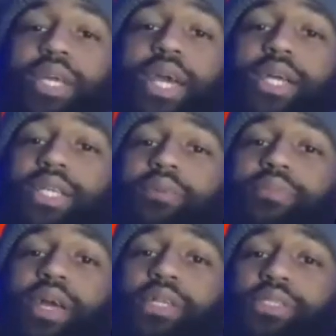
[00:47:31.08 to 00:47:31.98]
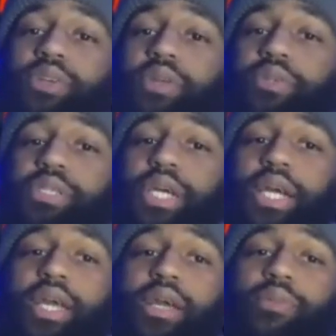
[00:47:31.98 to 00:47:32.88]
goddamn neck because they're trying to do a
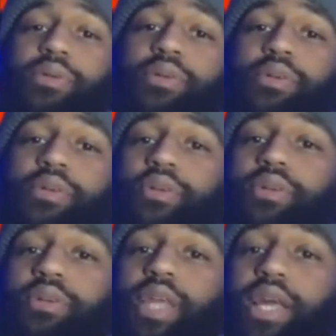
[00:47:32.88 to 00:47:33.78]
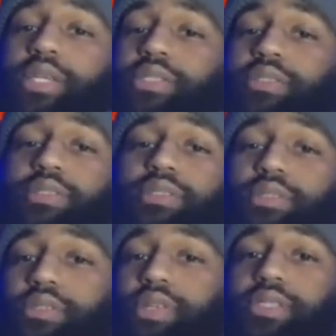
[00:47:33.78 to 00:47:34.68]
jackhammer. Like it's
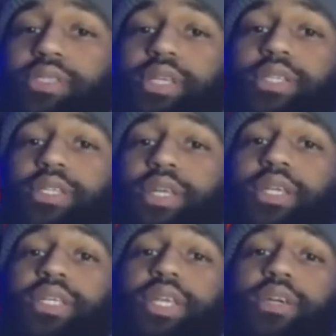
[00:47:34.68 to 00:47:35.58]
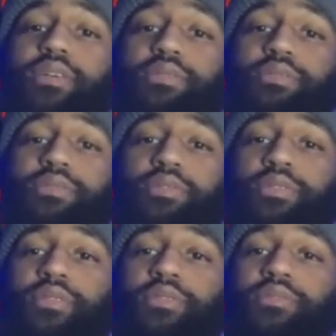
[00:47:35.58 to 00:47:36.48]
it's, it's a done deal.
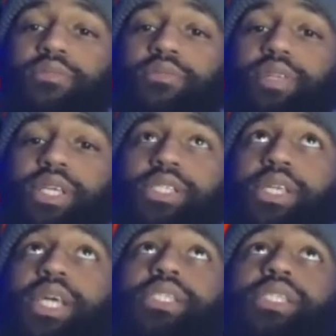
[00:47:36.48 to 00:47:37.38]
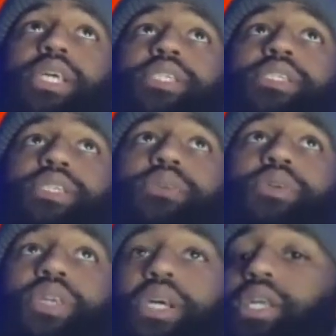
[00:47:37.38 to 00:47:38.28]
It's a, it's it's a, we're
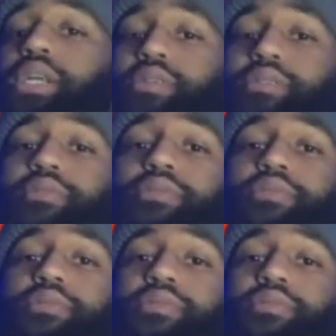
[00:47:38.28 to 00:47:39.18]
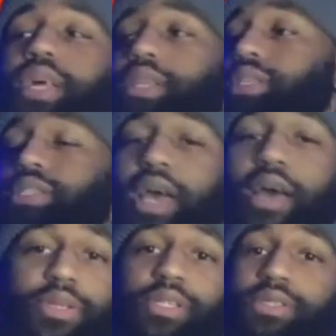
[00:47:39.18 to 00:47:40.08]
done here. Like, let's
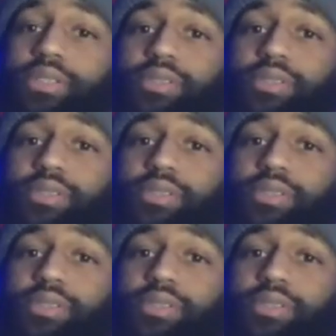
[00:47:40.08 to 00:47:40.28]
stop this.